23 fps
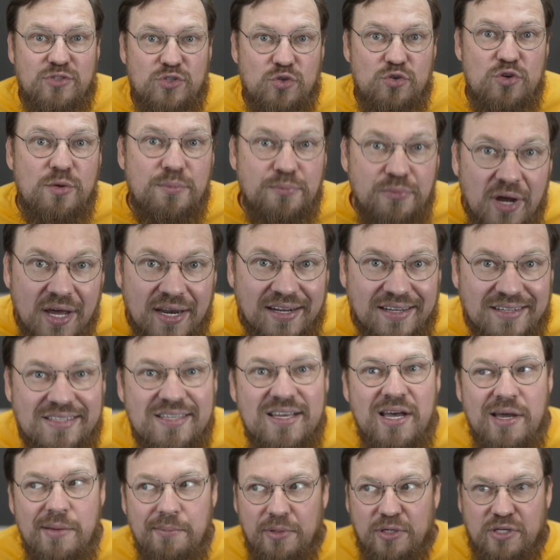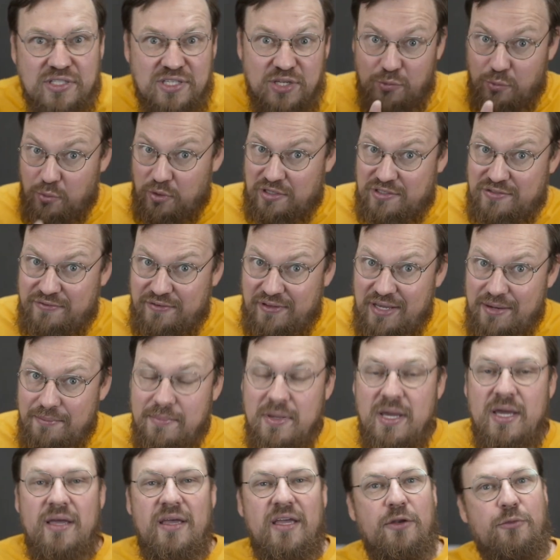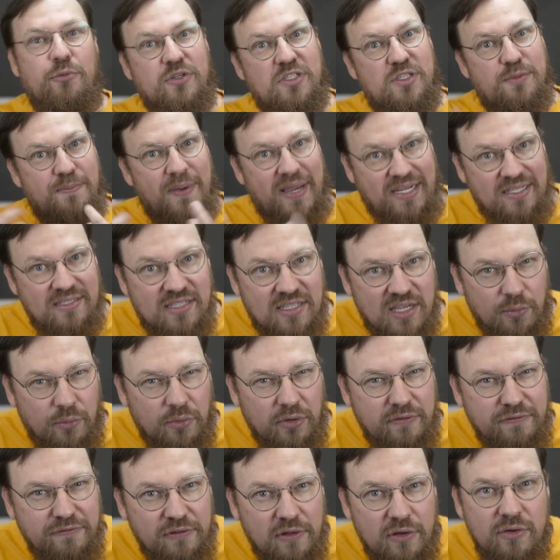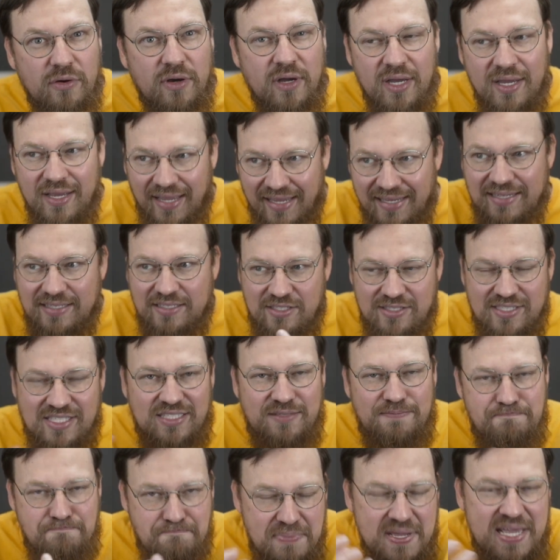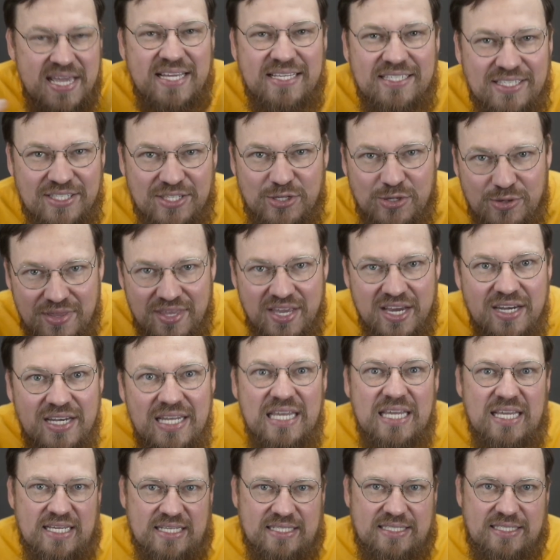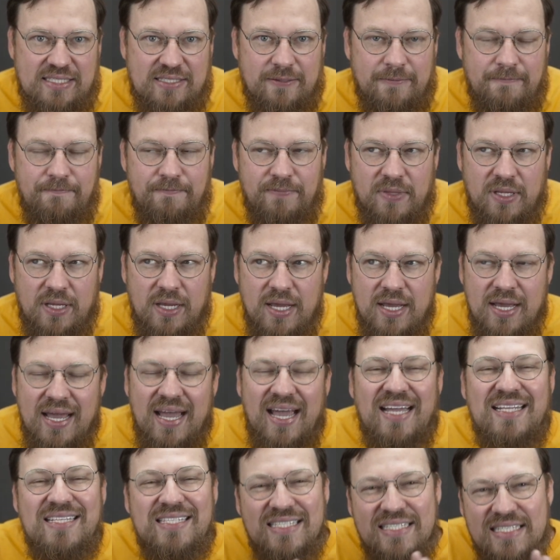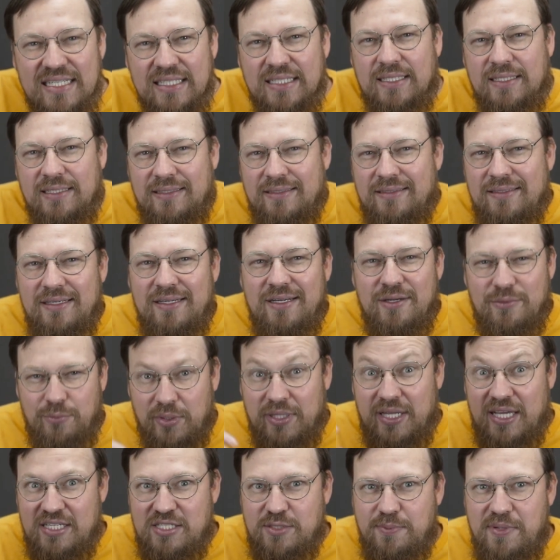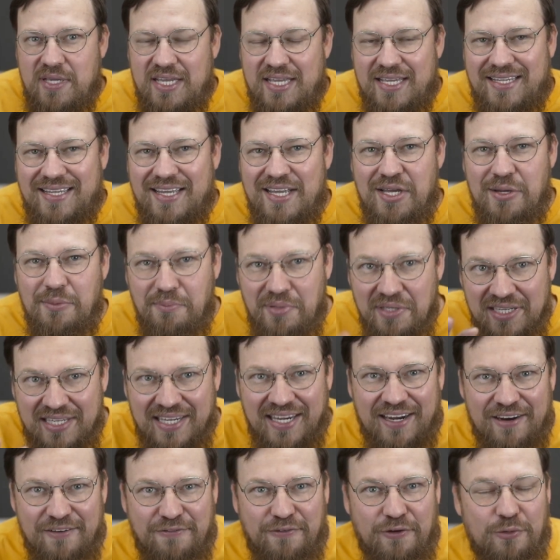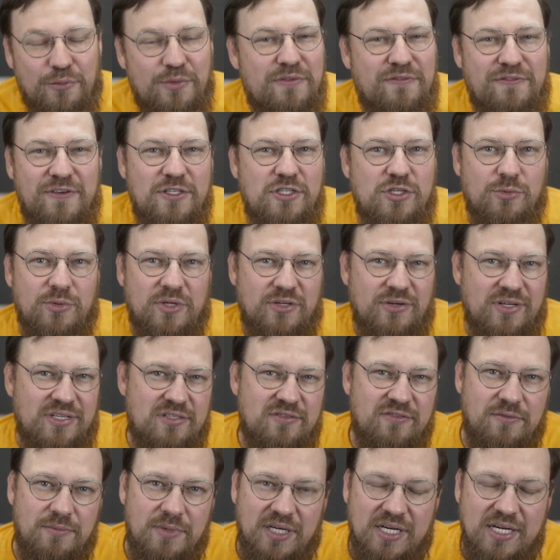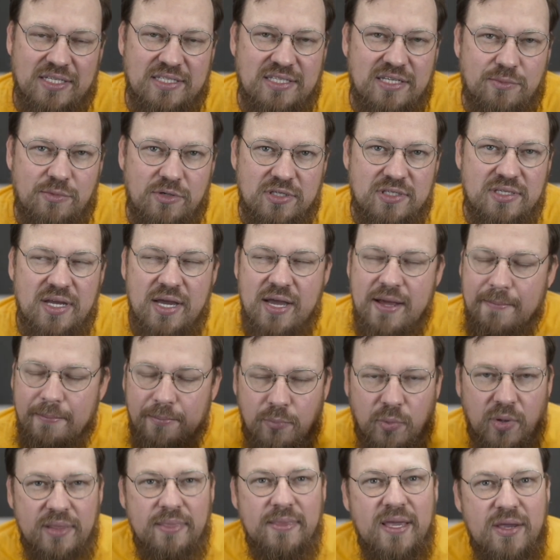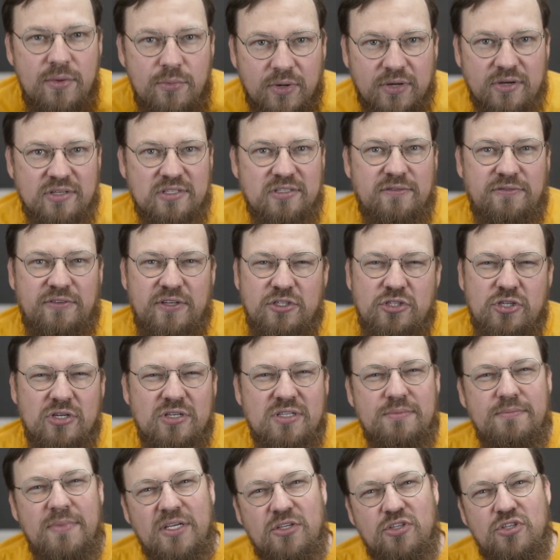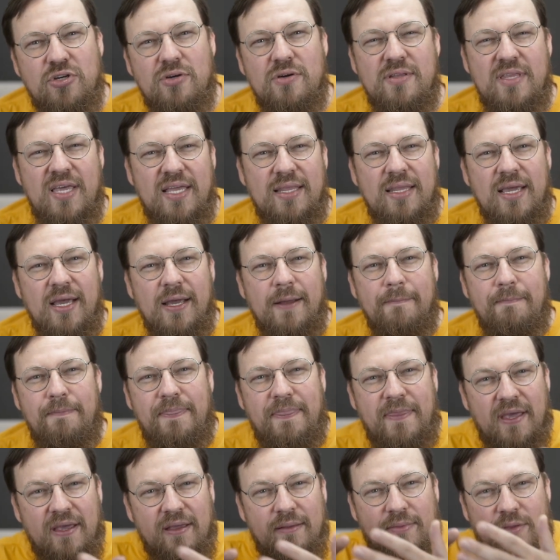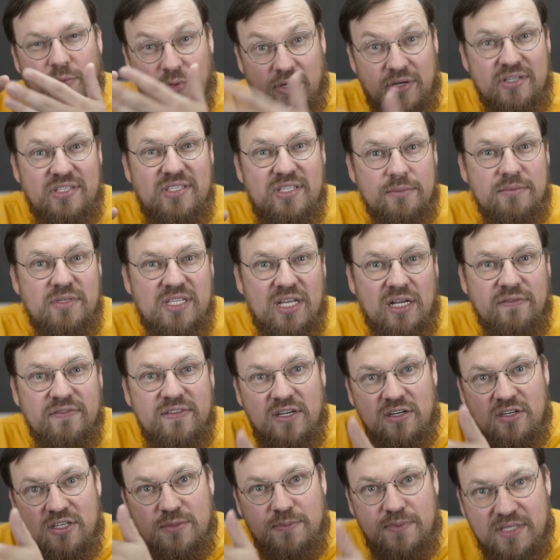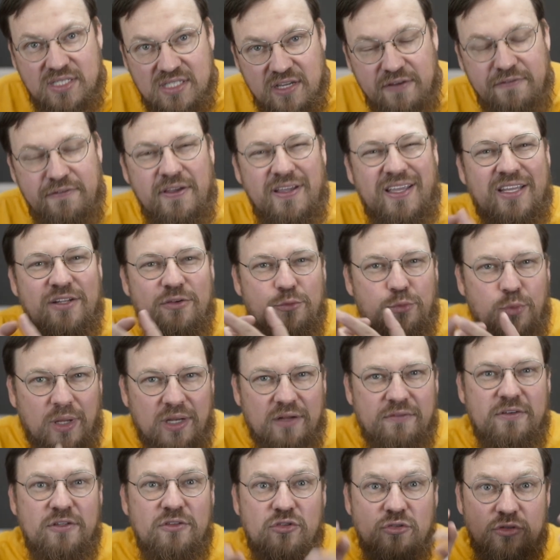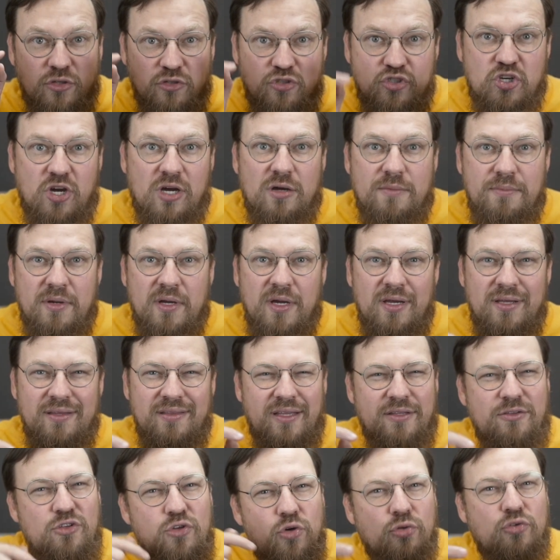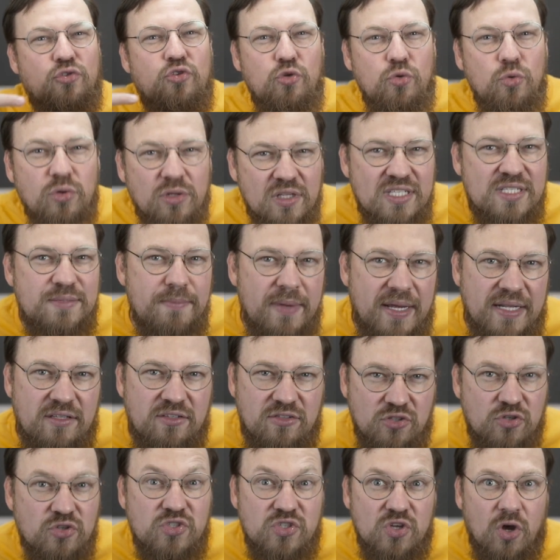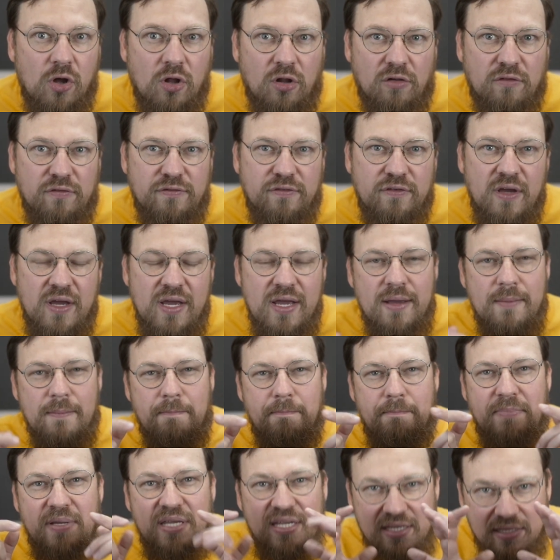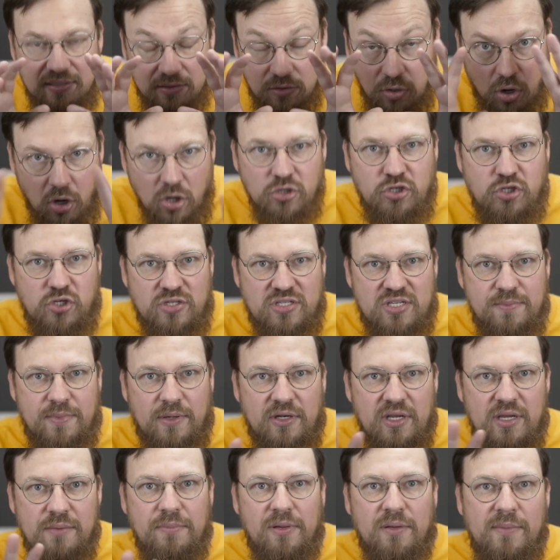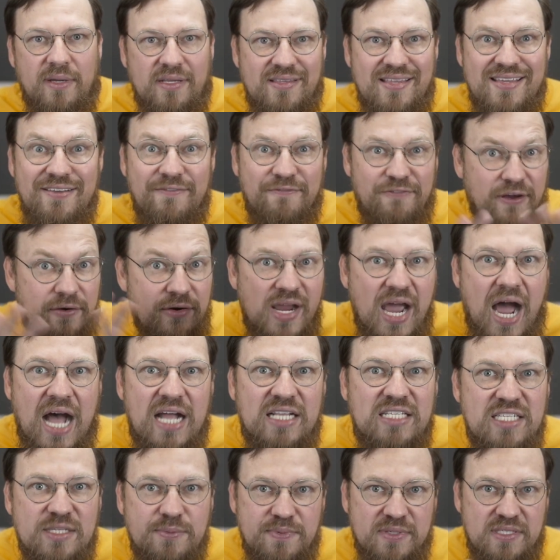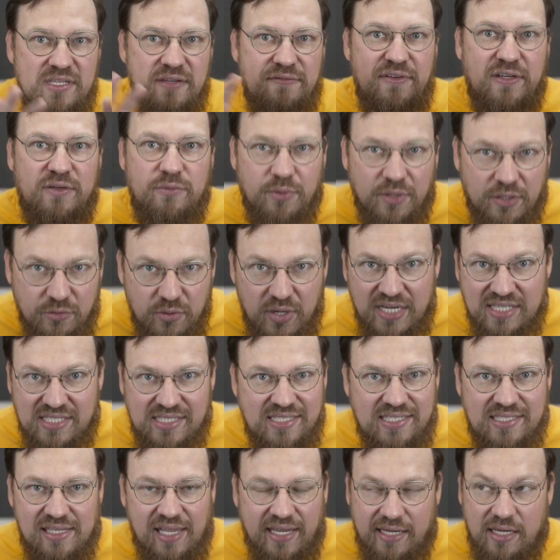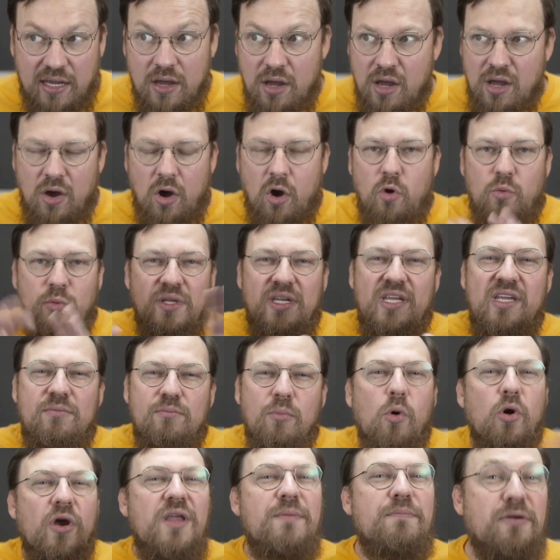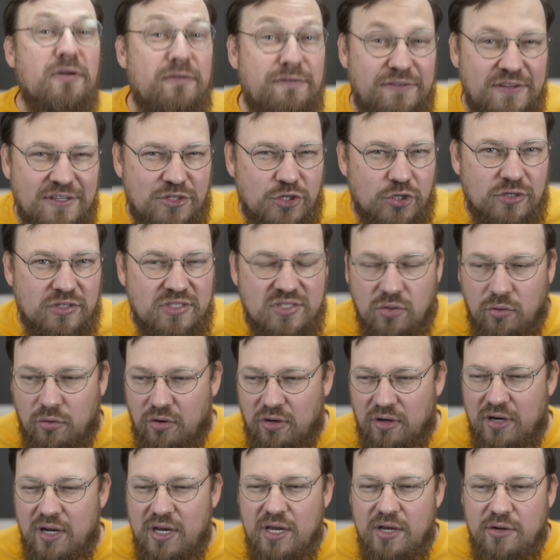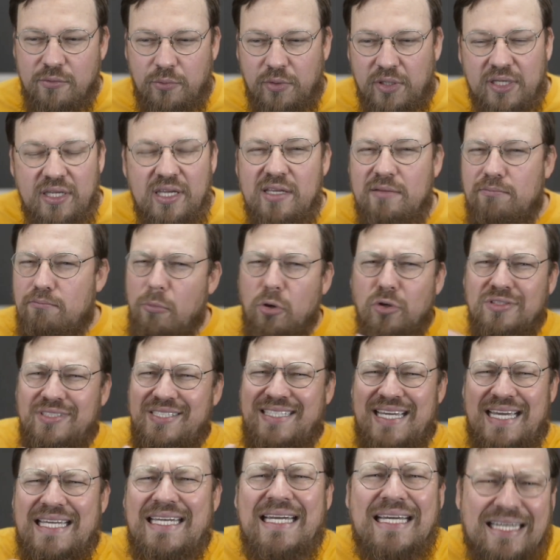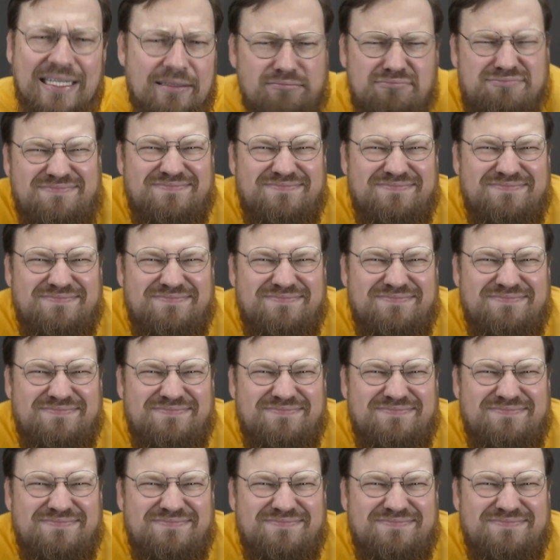to your product because it works for them, it respects their workflow, and it speaks to their needs. And still, when they speak, be careful with feature requests from your customers. When they request features, make sure that the requests themselves are specific and relevant to the job that your tool is meant to solve. Be cautious about implementing very unspecific requests like, oh, we need more input features or we need more data,